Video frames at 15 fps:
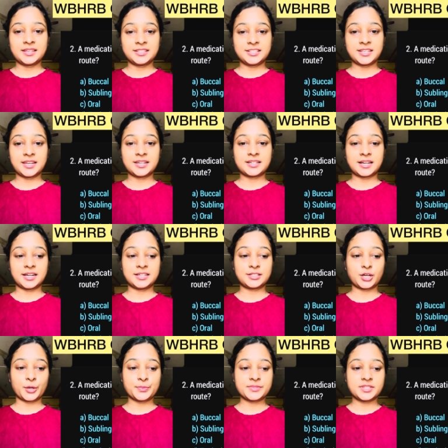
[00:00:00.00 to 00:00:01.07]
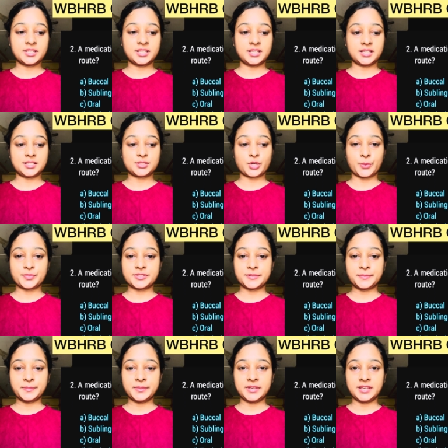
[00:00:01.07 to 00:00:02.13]
Here, correct option is option
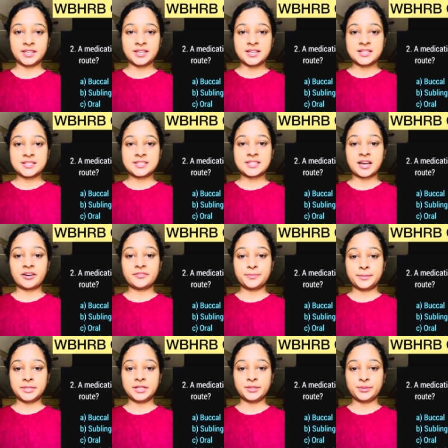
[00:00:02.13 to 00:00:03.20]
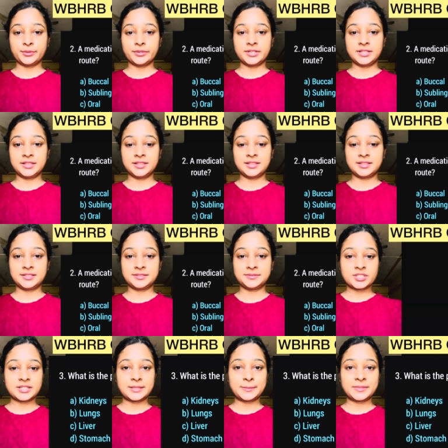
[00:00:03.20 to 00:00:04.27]
B, sublingual.
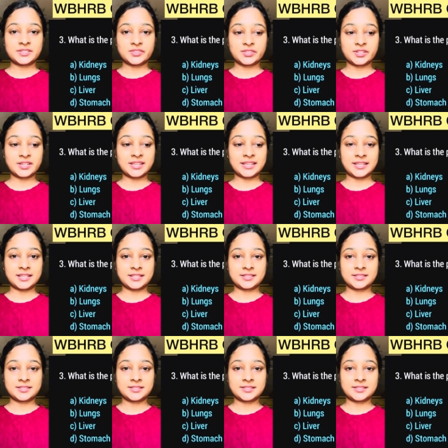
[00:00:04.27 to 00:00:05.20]
Question number three is,